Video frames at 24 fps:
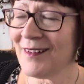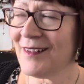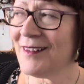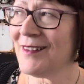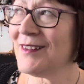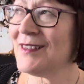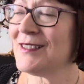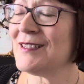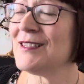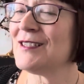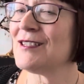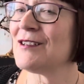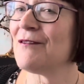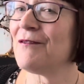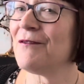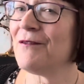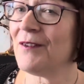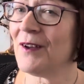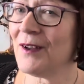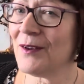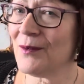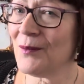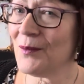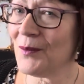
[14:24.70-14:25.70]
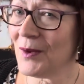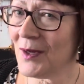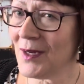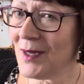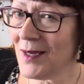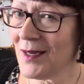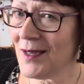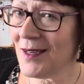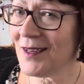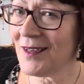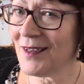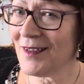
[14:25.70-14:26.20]
This is a fun
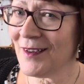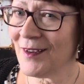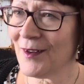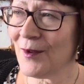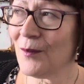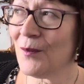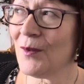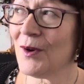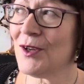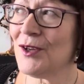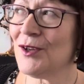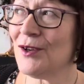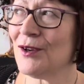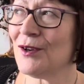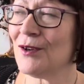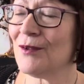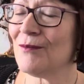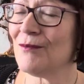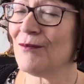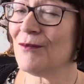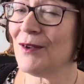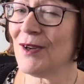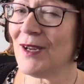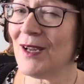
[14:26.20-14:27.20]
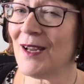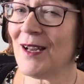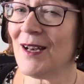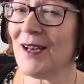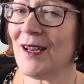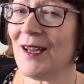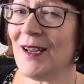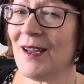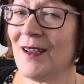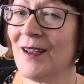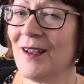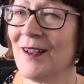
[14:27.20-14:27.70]
week where you can
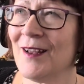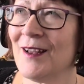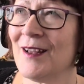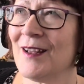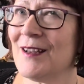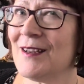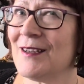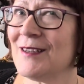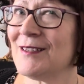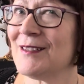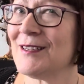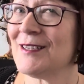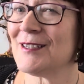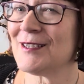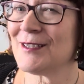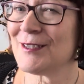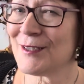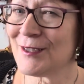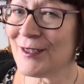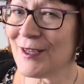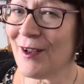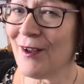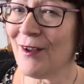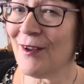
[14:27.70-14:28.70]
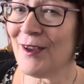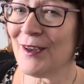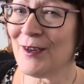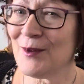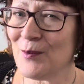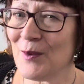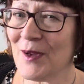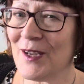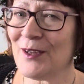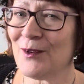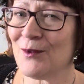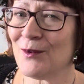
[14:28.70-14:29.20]
really decide
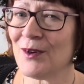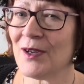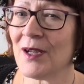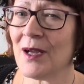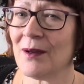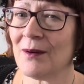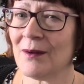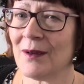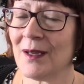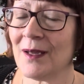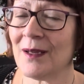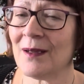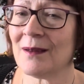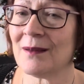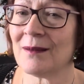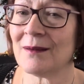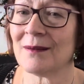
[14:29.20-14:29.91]
where you're going.